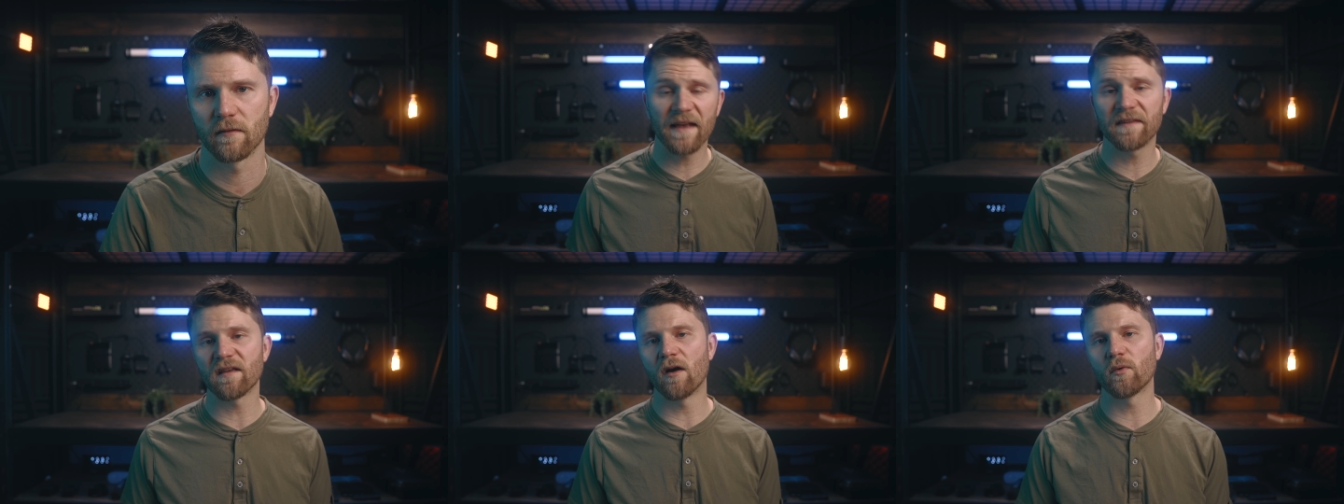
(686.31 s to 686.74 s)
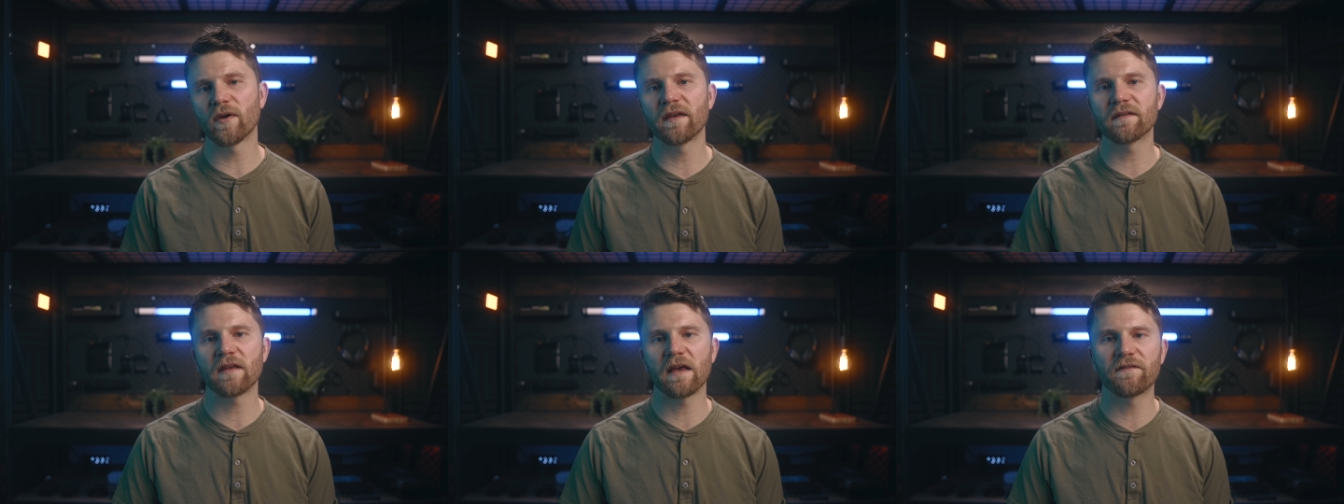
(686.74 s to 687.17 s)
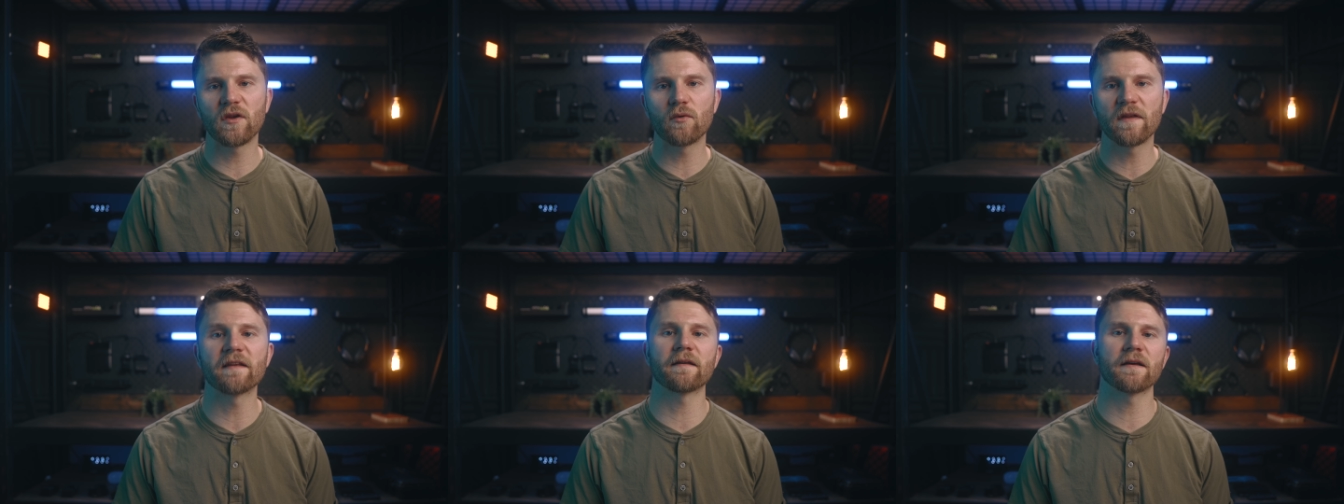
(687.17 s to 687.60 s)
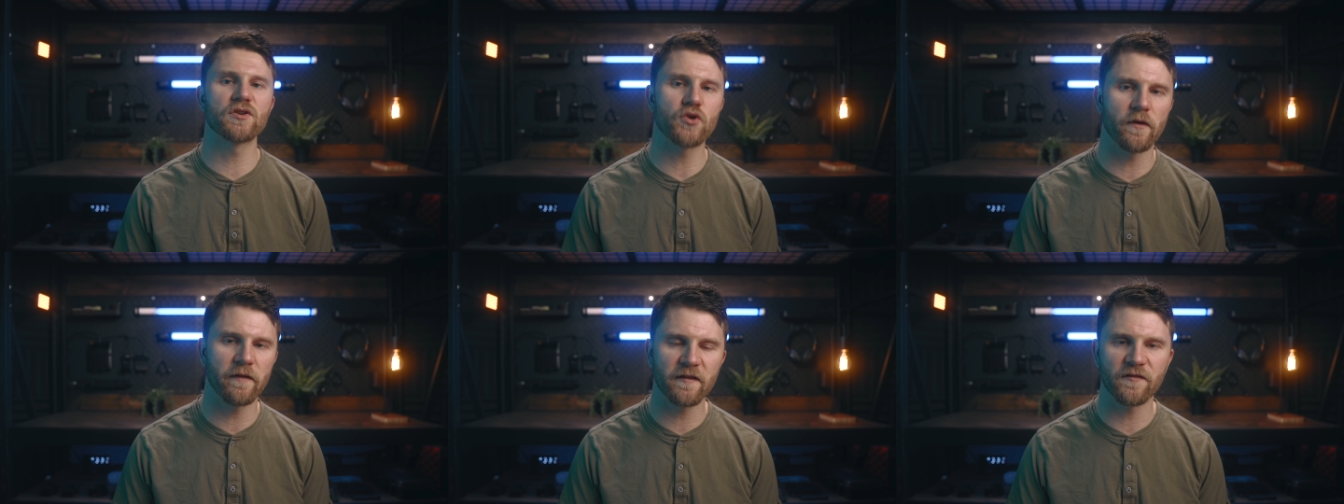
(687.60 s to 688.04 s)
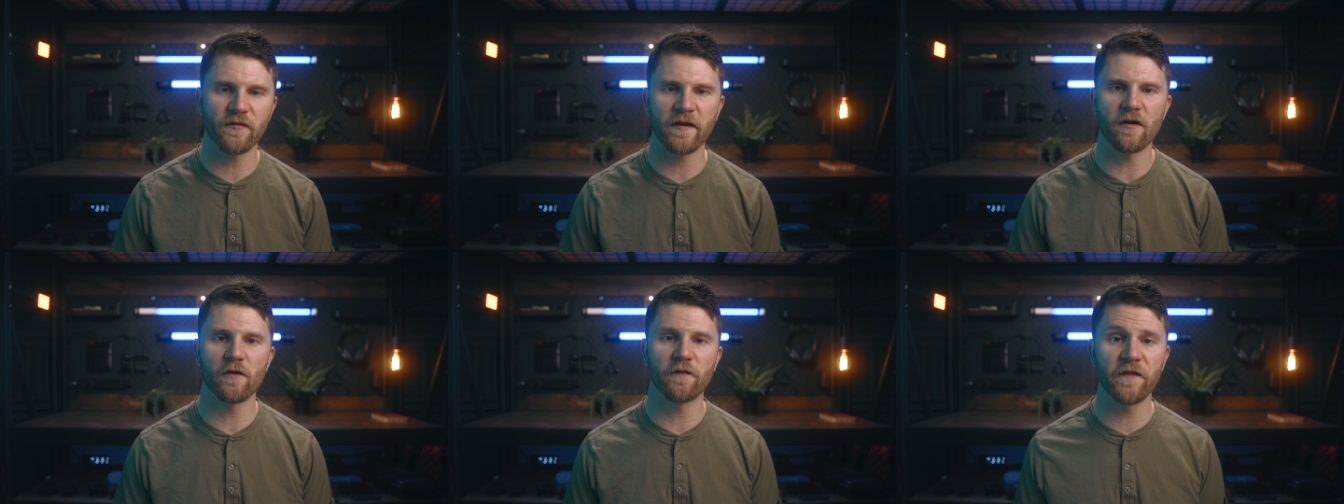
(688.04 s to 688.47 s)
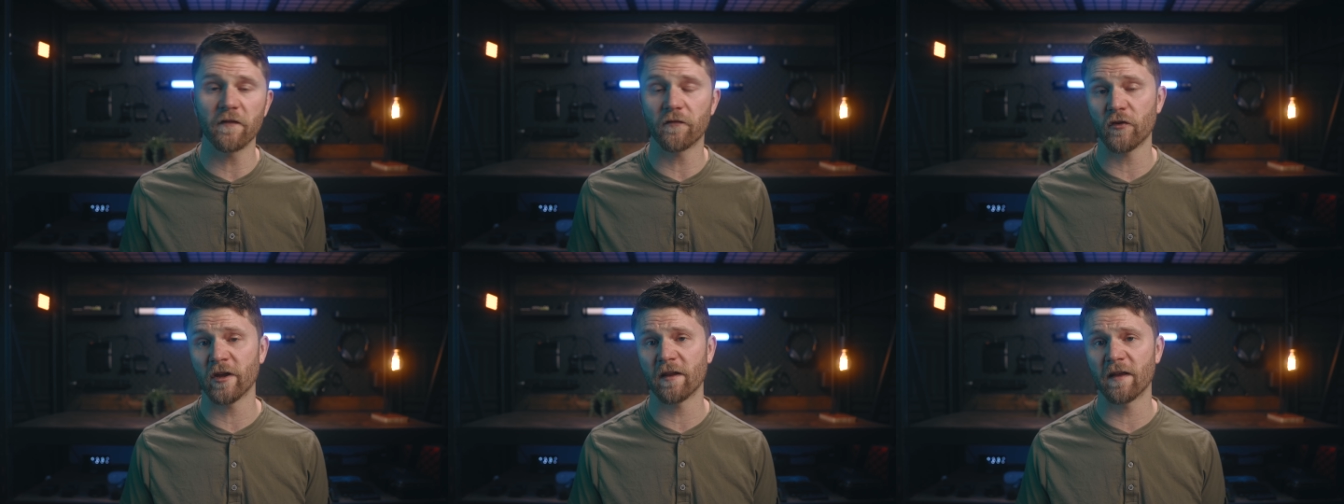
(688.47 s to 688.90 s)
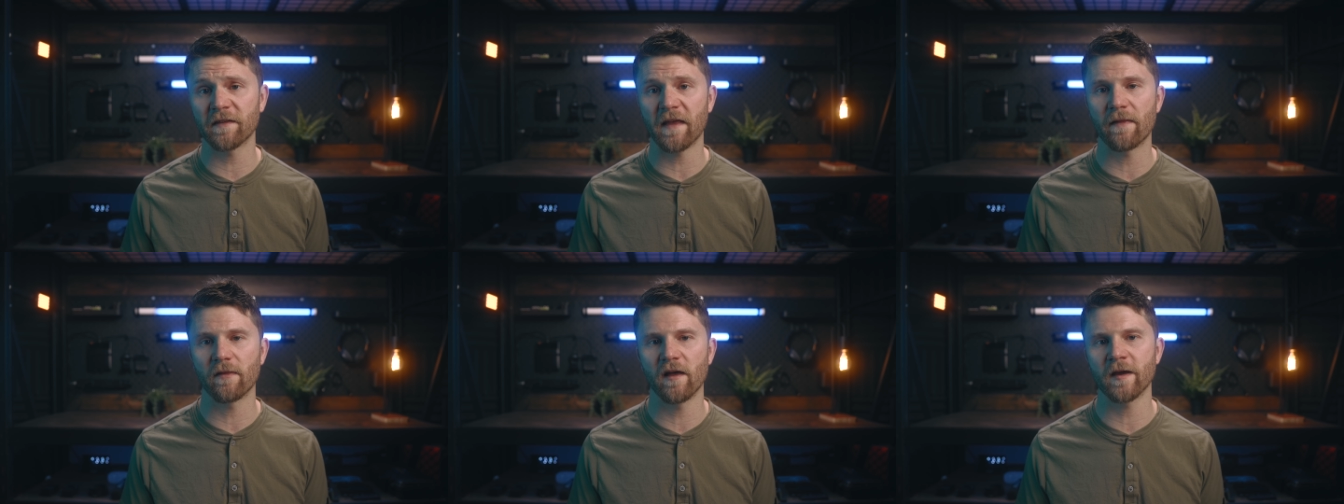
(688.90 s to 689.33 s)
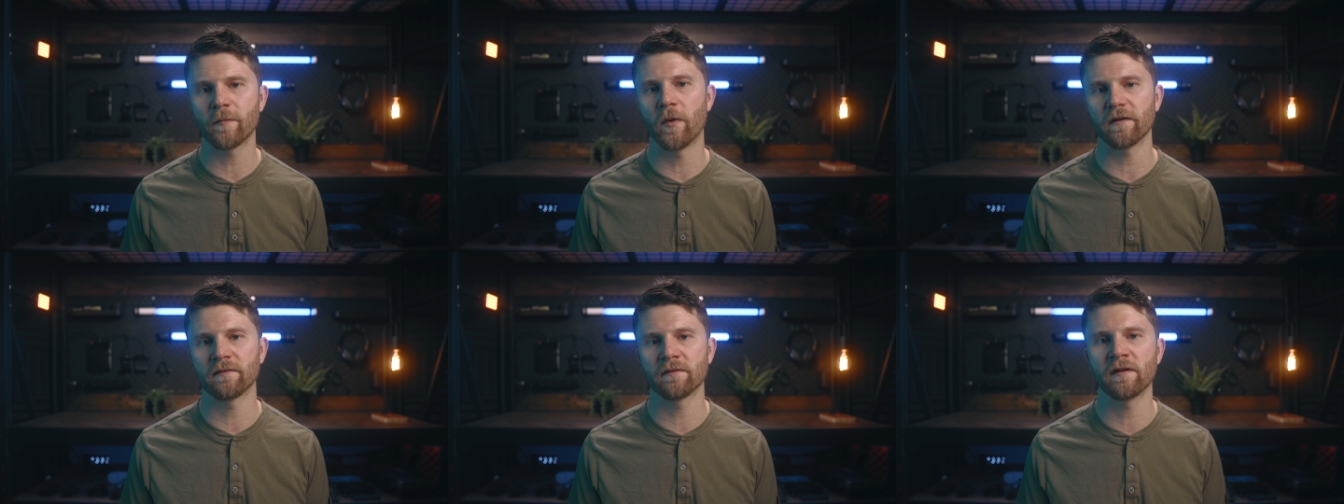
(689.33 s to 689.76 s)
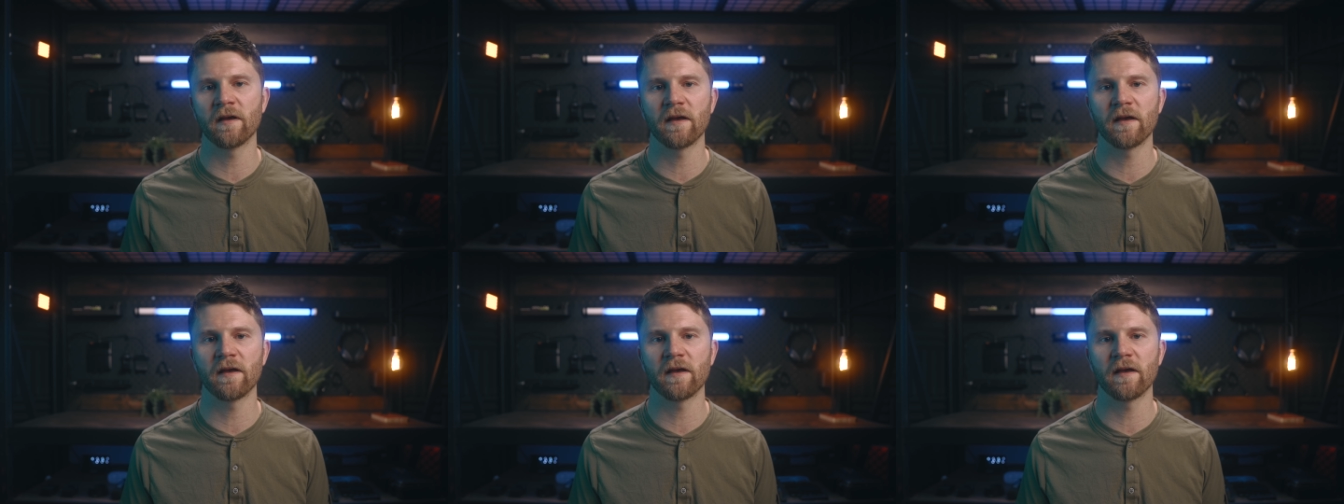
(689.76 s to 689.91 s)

As always, if you did enjoy this video, feel free to hit that like button